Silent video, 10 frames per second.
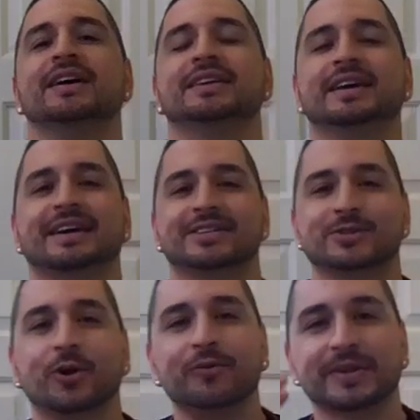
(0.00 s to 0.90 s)
Yeah,
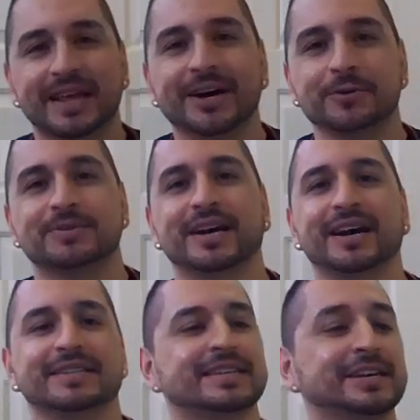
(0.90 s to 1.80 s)
so hopefully that helps,
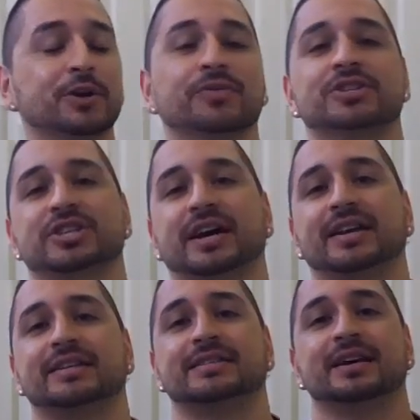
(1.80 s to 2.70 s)
guys. Get over the
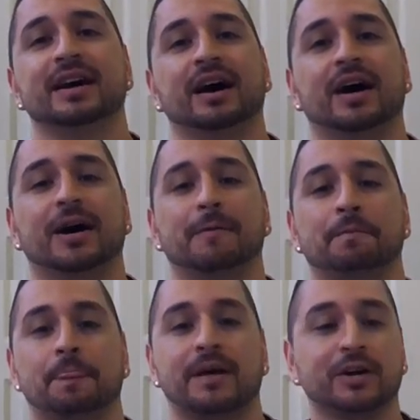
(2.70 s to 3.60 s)
shyness.
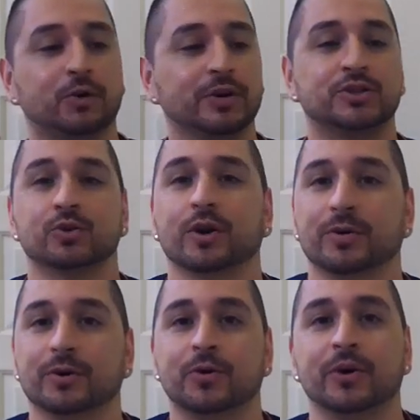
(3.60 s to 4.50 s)
Um, quick story,
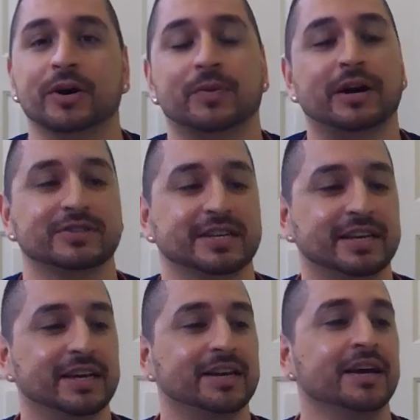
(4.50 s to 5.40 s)
real quick. When I was a
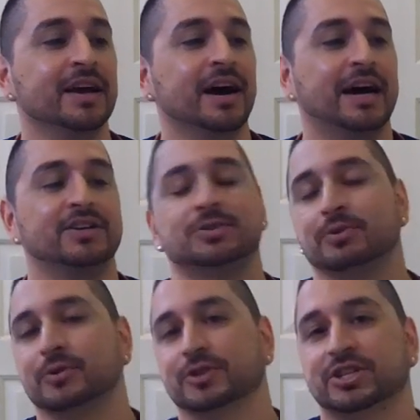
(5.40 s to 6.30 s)
kid, I used to be
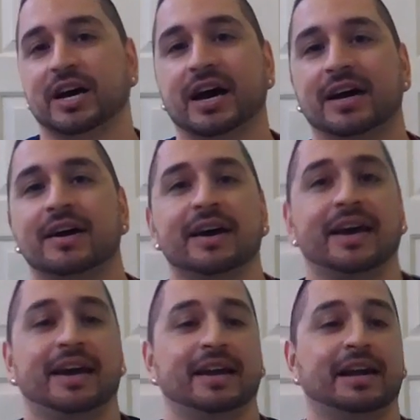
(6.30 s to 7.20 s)
real shy,
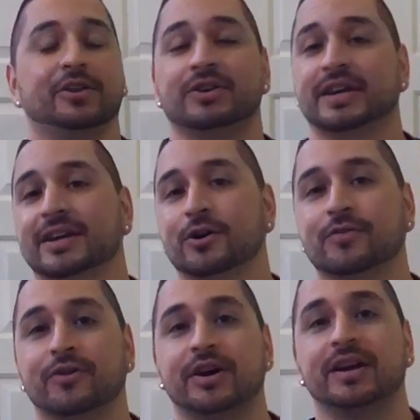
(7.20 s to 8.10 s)
and I learned to get
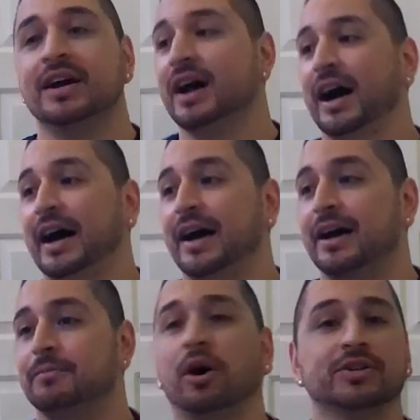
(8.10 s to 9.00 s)
over it.
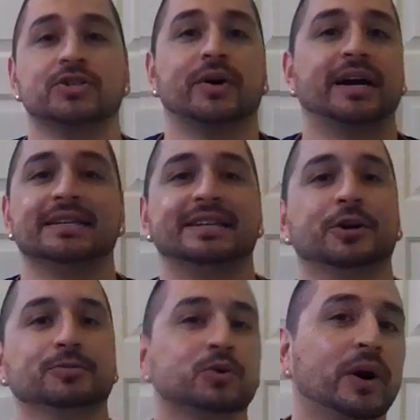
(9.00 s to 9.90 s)
Uh, also, I got sent
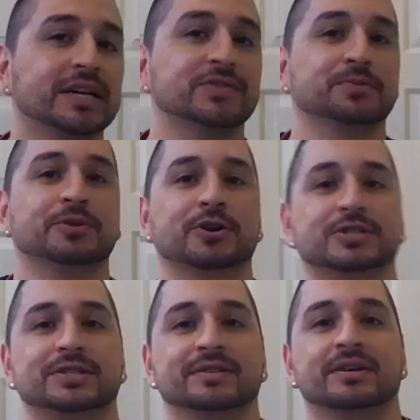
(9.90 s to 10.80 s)
home twice from the
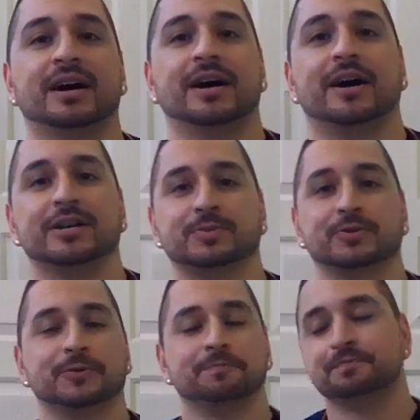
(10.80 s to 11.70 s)
nursing uh,
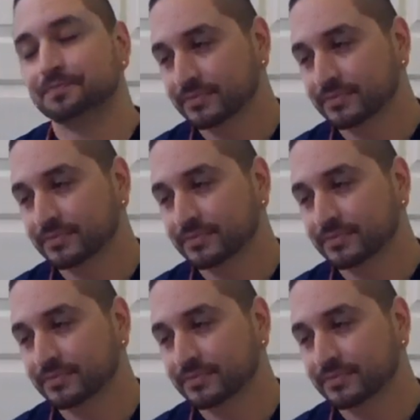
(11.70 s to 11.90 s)
hospital